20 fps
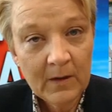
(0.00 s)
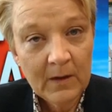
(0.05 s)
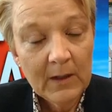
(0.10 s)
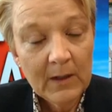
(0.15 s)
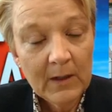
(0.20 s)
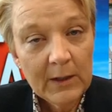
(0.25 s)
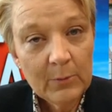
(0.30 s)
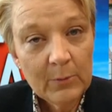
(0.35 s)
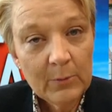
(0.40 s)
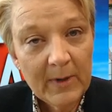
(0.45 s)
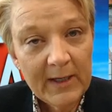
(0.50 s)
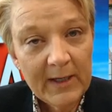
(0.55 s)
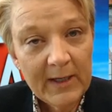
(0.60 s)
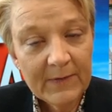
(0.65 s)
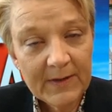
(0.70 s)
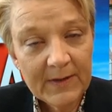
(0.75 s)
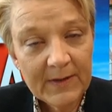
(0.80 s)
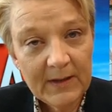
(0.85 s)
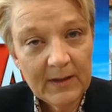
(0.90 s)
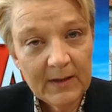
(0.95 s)
You may have
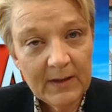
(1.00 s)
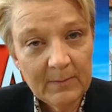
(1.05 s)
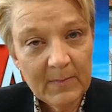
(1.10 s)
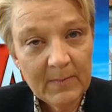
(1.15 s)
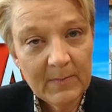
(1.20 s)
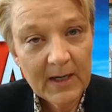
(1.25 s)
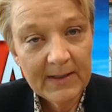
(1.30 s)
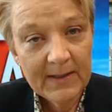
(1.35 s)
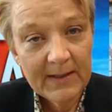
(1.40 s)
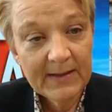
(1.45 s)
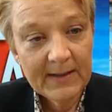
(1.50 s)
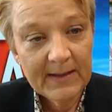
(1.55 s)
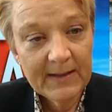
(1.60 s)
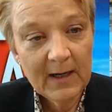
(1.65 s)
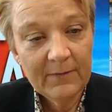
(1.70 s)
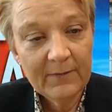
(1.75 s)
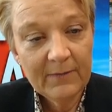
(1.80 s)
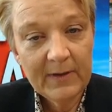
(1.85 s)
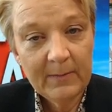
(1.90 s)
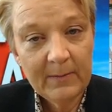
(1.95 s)
seen in my
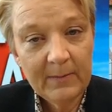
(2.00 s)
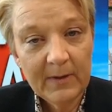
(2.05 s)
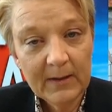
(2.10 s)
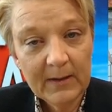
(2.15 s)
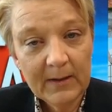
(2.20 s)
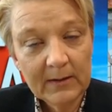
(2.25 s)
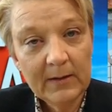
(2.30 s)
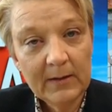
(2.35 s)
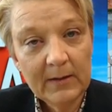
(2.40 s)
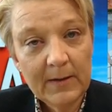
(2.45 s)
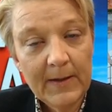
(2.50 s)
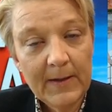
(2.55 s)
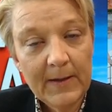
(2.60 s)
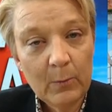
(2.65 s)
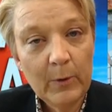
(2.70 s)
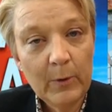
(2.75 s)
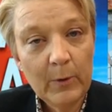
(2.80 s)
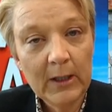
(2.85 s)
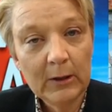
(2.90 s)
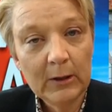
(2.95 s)
staff email that
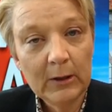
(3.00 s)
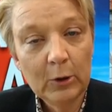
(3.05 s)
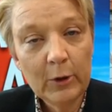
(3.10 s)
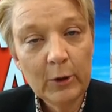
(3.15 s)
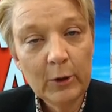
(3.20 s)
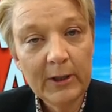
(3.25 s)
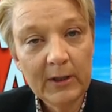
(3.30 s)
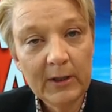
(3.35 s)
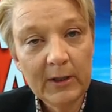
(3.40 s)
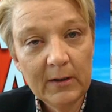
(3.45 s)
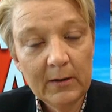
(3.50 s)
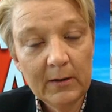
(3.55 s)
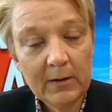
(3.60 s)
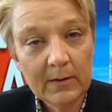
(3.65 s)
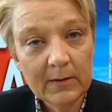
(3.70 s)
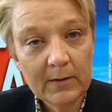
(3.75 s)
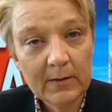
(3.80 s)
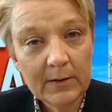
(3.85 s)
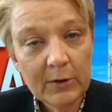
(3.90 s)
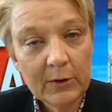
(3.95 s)
we are looking
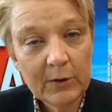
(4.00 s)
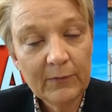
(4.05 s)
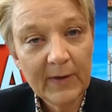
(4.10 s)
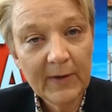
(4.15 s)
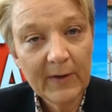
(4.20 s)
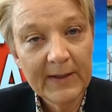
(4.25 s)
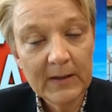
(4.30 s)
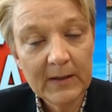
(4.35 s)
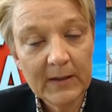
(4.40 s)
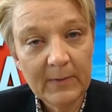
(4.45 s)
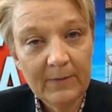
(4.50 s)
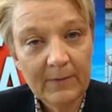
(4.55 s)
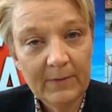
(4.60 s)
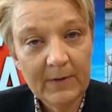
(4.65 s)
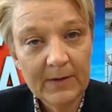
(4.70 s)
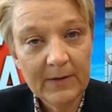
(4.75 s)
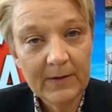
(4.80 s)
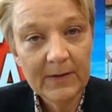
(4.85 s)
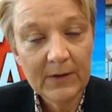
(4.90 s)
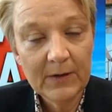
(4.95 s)
to find some
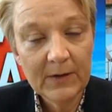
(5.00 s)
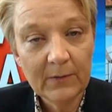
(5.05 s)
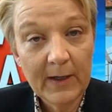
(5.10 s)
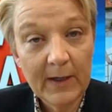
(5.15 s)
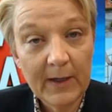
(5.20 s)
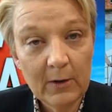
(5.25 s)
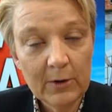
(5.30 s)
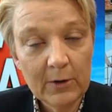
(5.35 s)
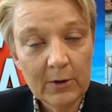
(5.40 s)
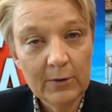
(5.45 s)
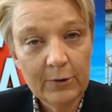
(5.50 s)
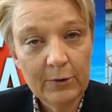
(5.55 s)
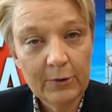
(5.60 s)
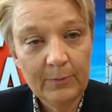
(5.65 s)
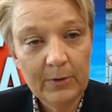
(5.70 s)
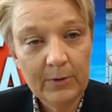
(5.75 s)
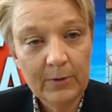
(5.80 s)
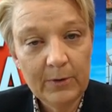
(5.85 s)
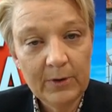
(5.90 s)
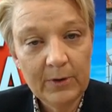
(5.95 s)
evidence of our
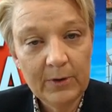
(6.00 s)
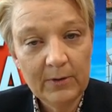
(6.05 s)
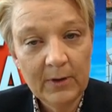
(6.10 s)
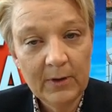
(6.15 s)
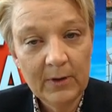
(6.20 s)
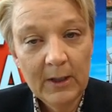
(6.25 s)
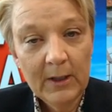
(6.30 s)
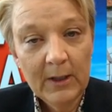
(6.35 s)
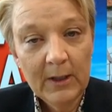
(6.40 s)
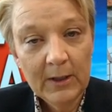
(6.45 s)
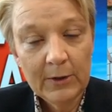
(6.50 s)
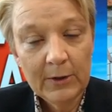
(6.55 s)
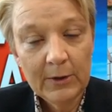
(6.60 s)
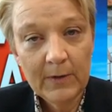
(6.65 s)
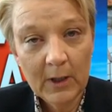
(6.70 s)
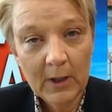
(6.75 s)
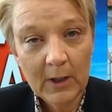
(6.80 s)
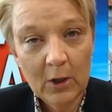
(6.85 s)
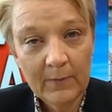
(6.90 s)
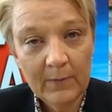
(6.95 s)
contribution to the
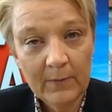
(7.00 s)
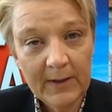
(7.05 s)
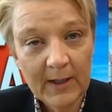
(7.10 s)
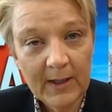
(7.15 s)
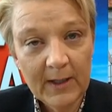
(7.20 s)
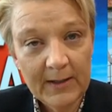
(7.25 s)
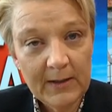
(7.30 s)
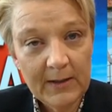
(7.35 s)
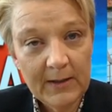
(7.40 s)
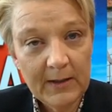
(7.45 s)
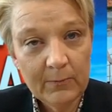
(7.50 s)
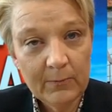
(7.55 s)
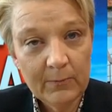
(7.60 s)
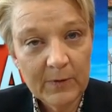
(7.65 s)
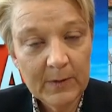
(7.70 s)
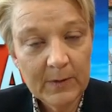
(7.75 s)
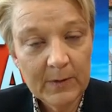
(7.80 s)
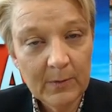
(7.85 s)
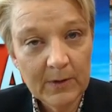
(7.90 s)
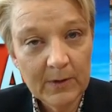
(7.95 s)
COVID-19
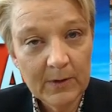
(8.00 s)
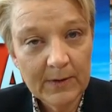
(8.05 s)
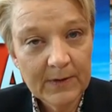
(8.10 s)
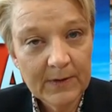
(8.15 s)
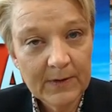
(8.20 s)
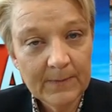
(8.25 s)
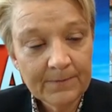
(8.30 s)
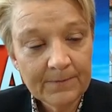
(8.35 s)
response.